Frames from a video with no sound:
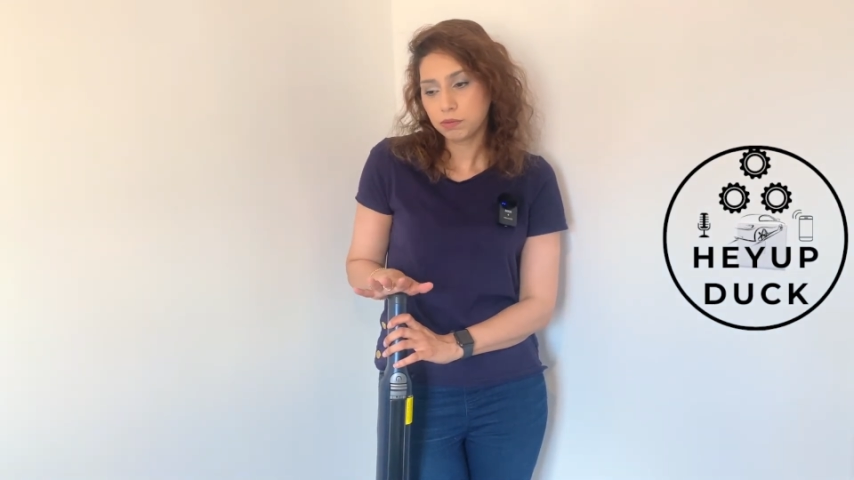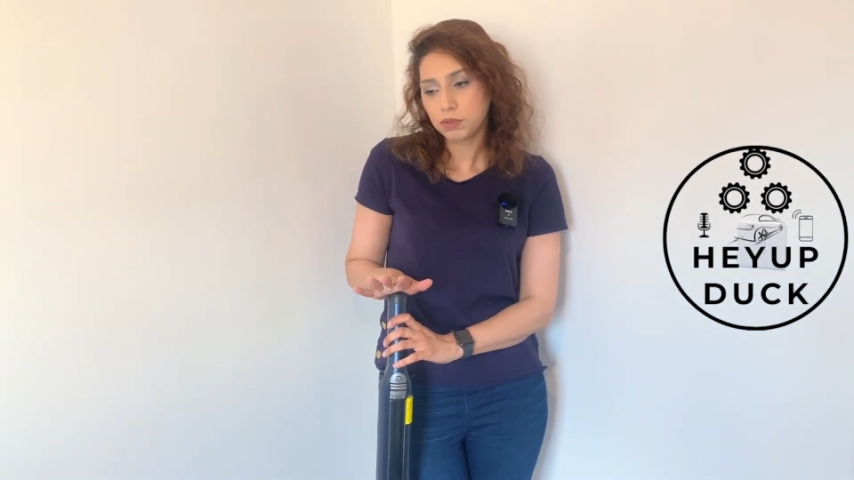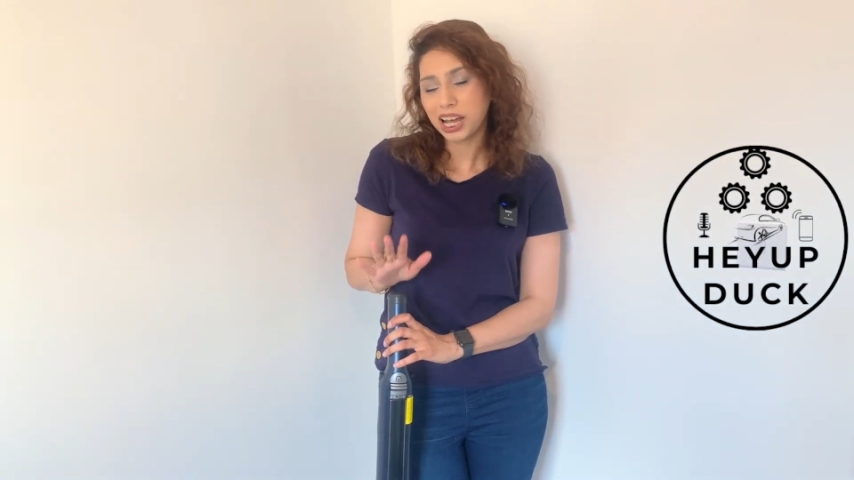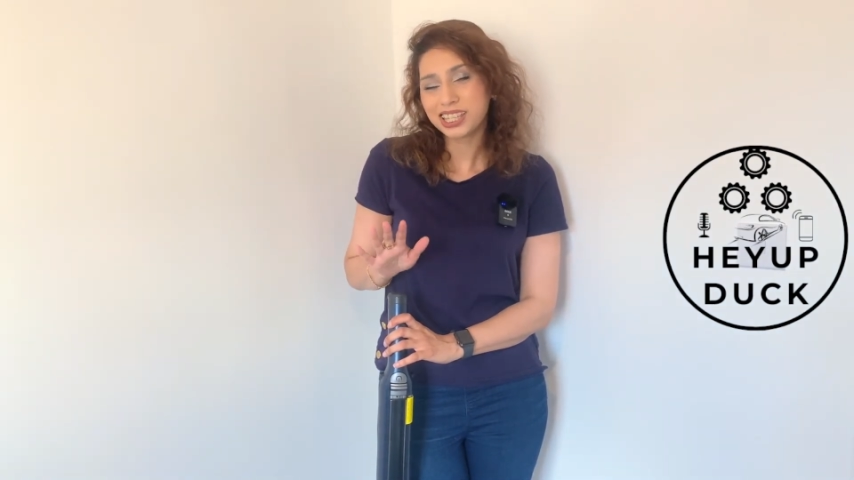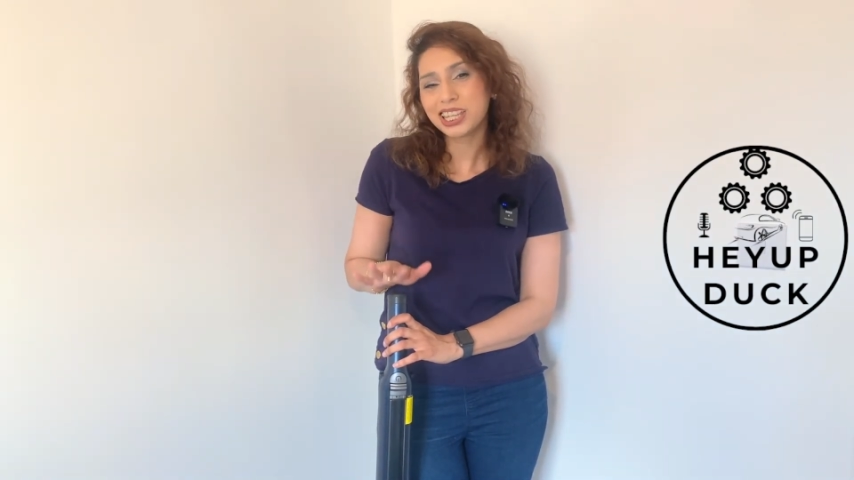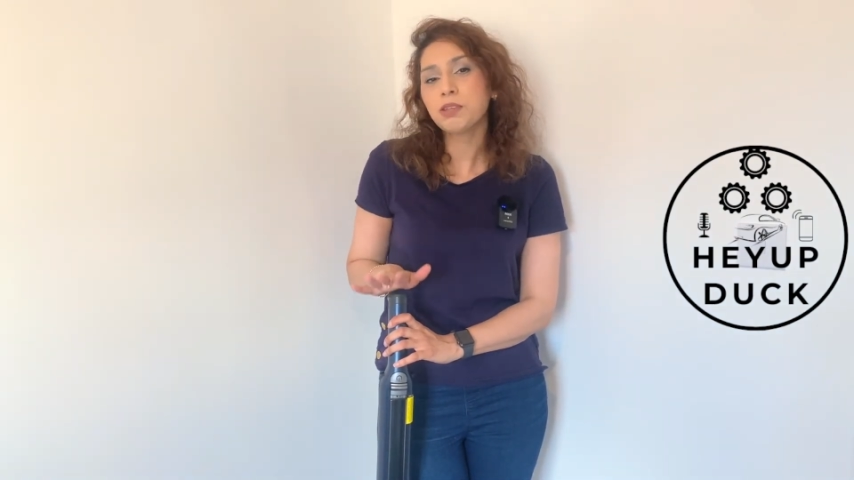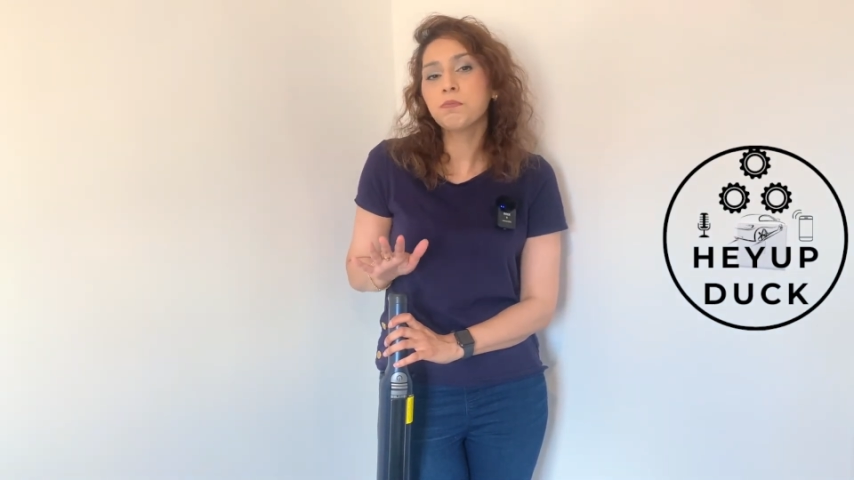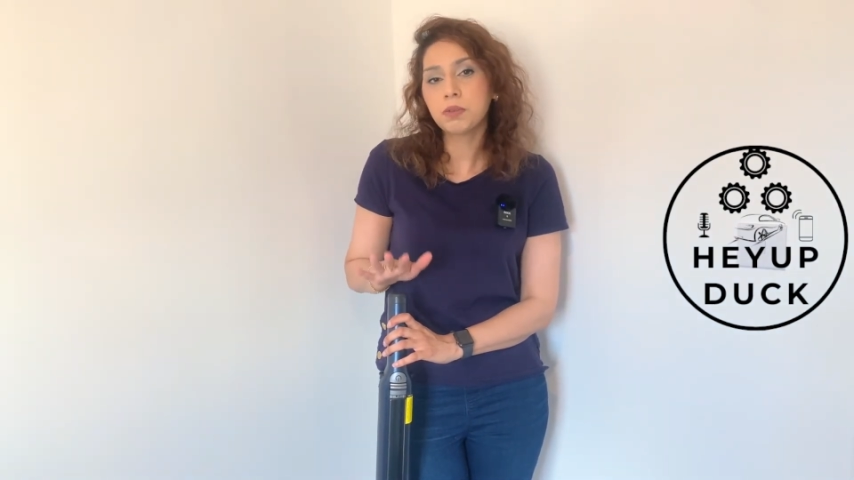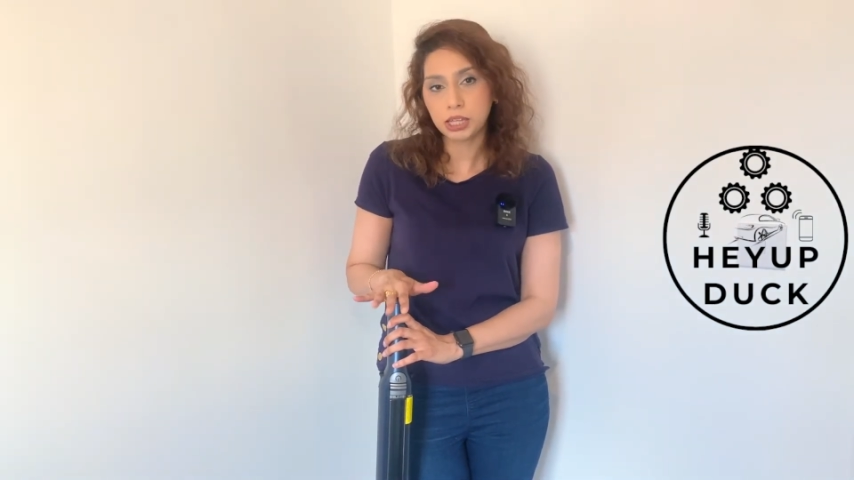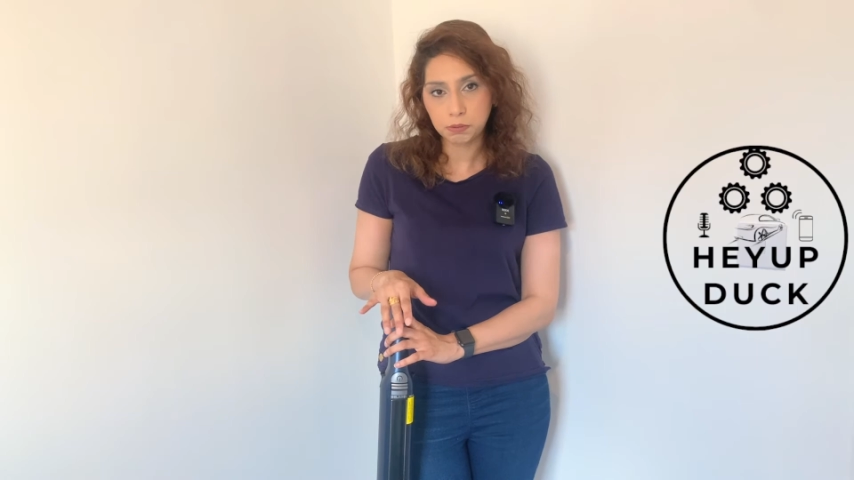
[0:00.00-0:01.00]
I'd say
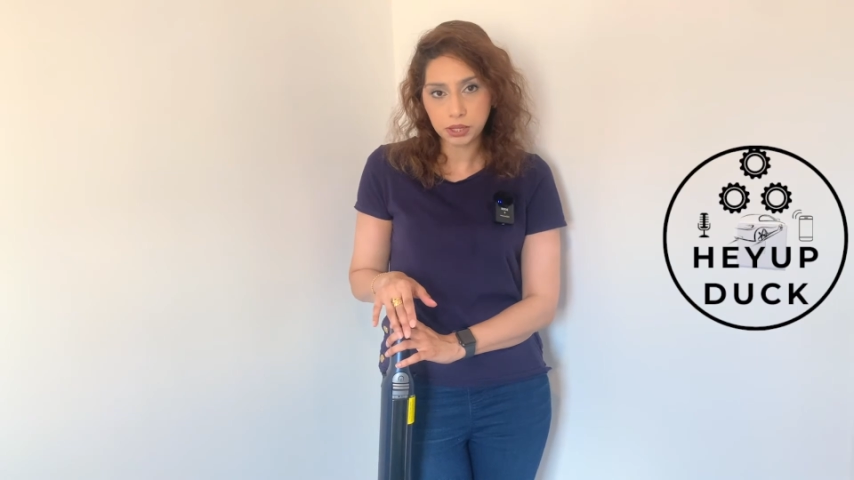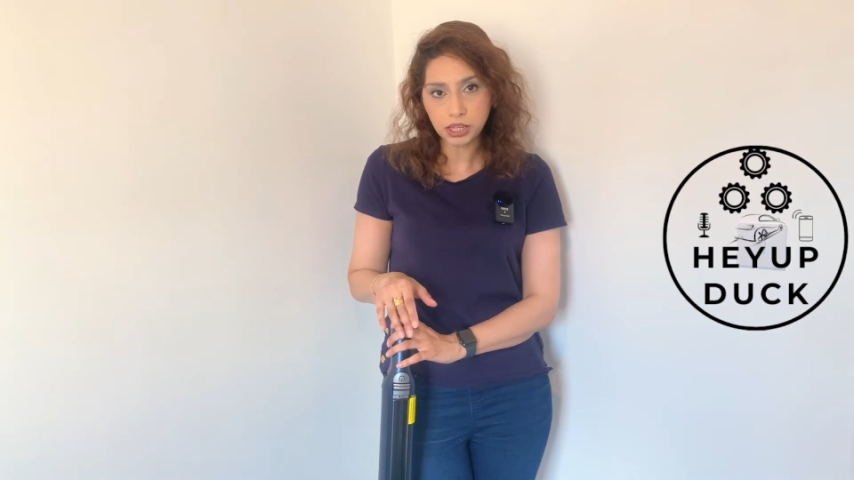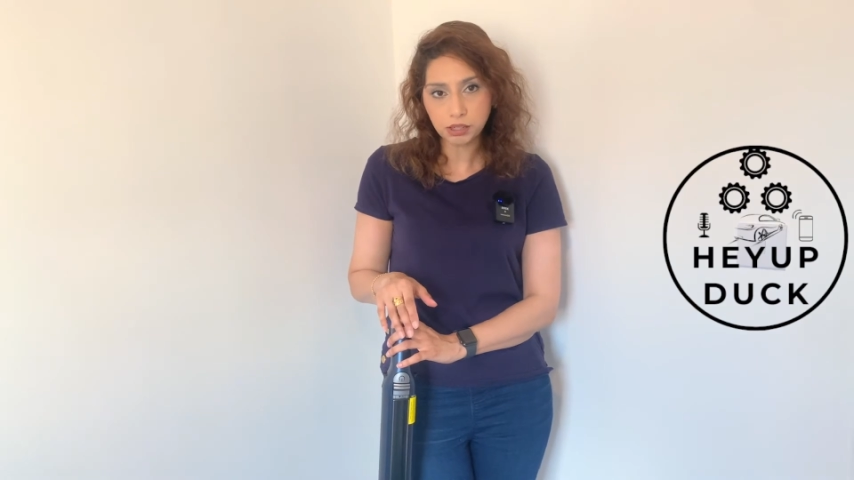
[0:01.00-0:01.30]
maybe.